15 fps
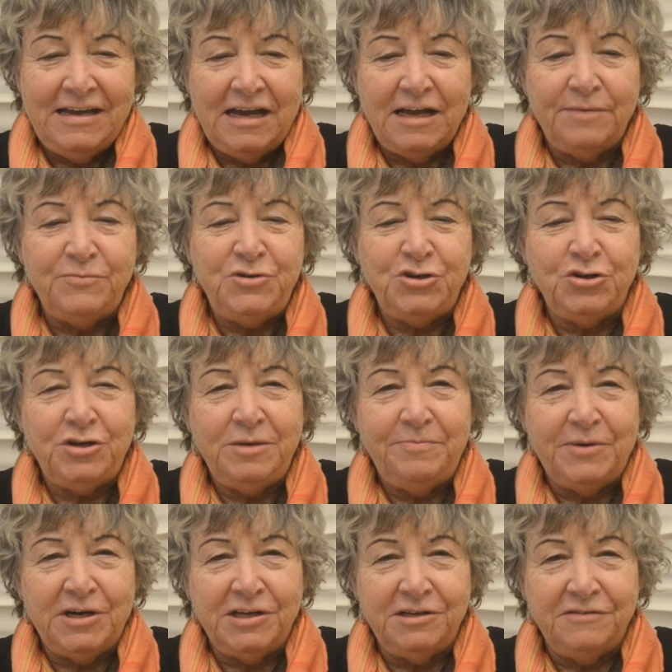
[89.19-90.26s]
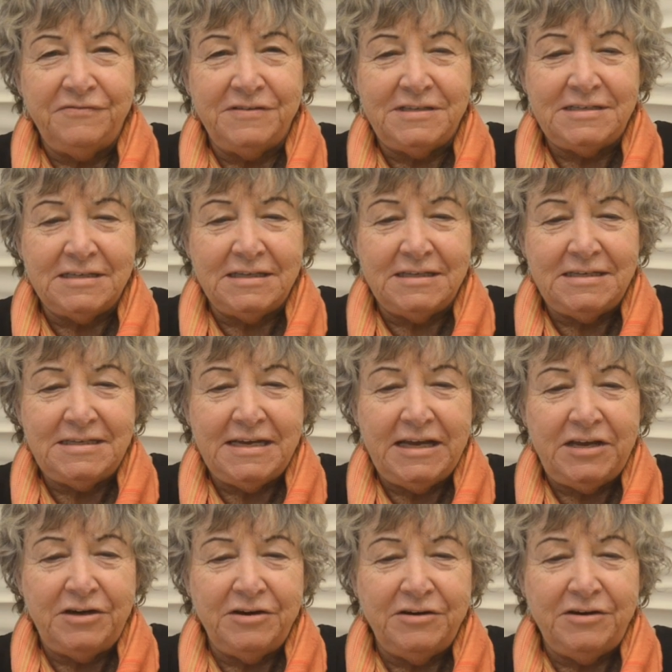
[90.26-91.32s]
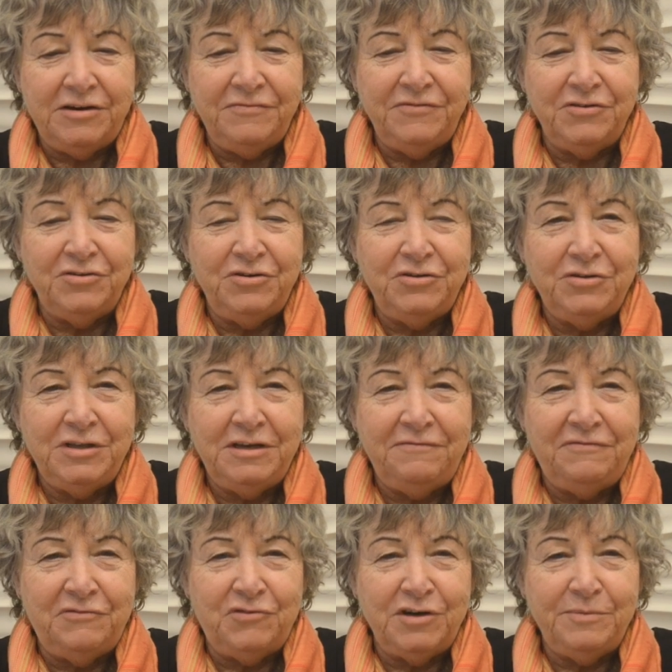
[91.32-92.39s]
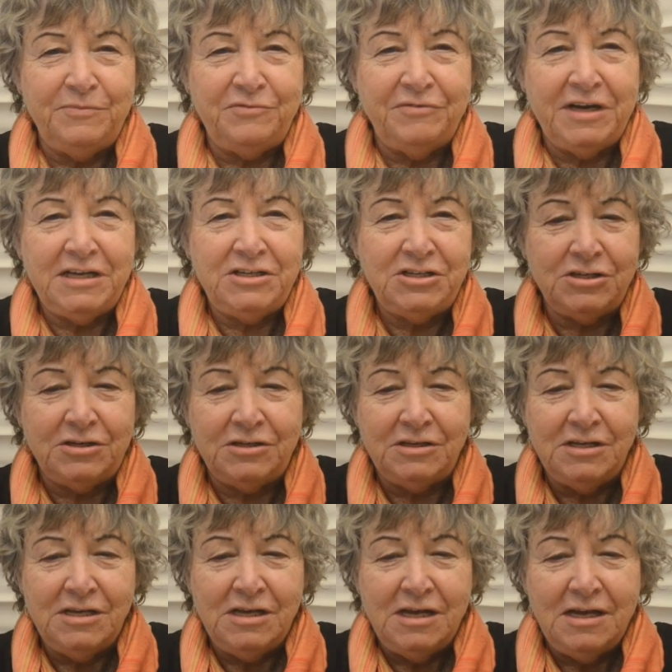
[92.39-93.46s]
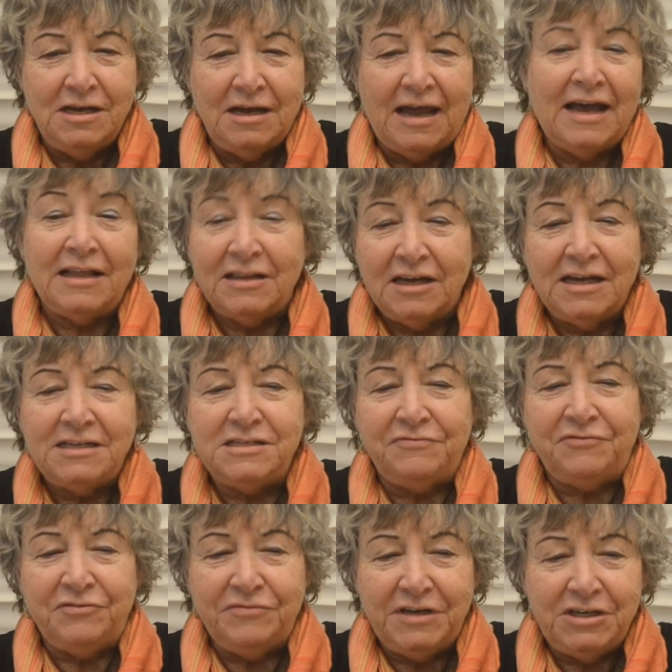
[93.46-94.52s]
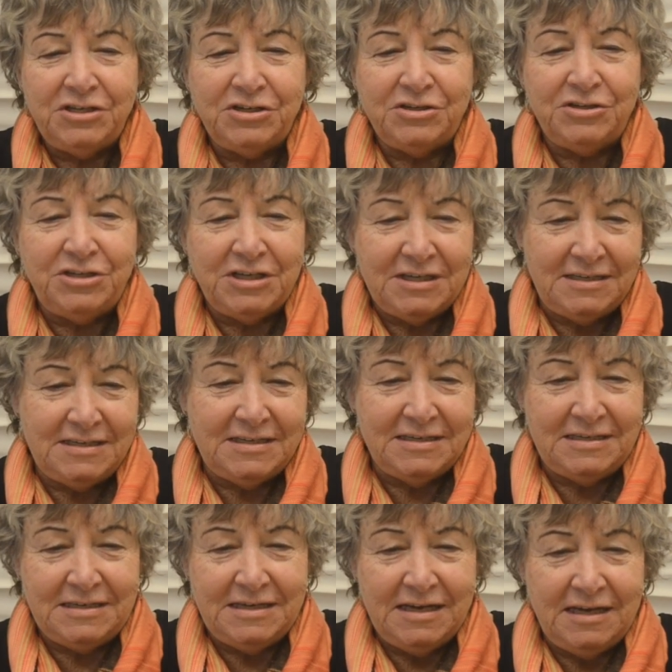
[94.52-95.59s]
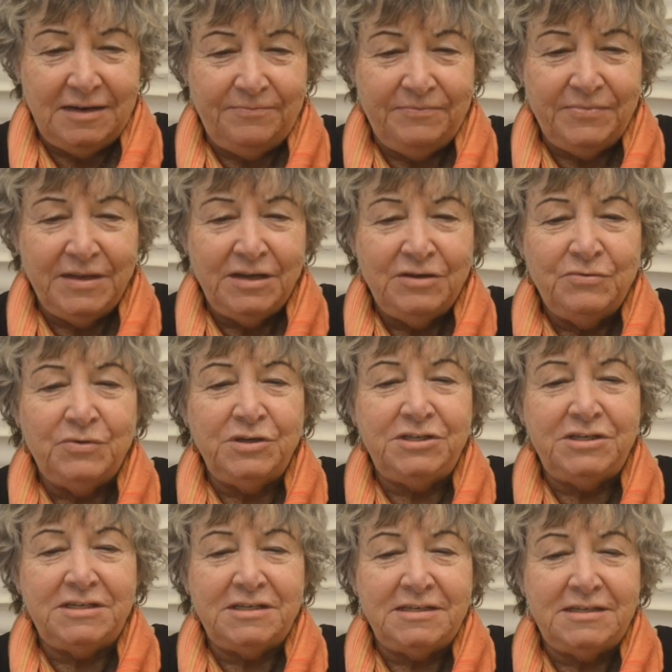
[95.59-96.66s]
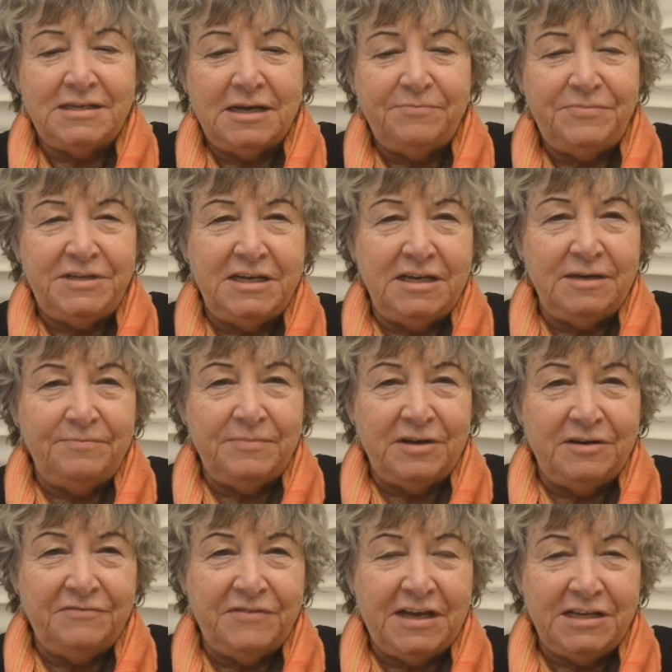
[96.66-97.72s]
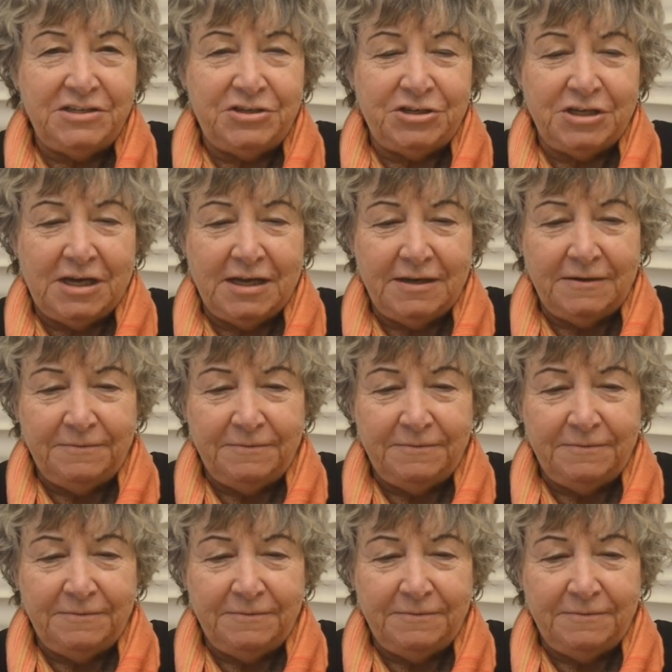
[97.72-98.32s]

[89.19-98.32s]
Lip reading: I'm Judy Bonner, facilitator of your newly formed Racial Allies for Racial Justice team, which is a sub-team of SJOT.